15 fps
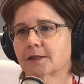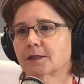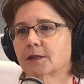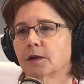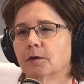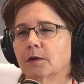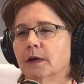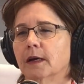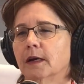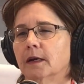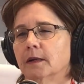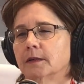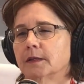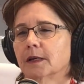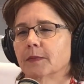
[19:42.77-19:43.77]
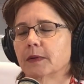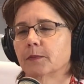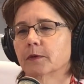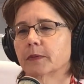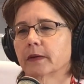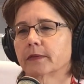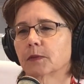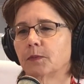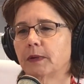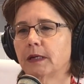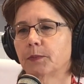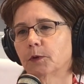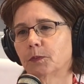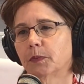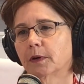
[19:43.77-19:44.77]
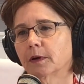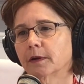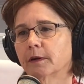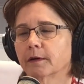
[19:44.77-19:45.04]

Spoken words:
So tell me more about the people part.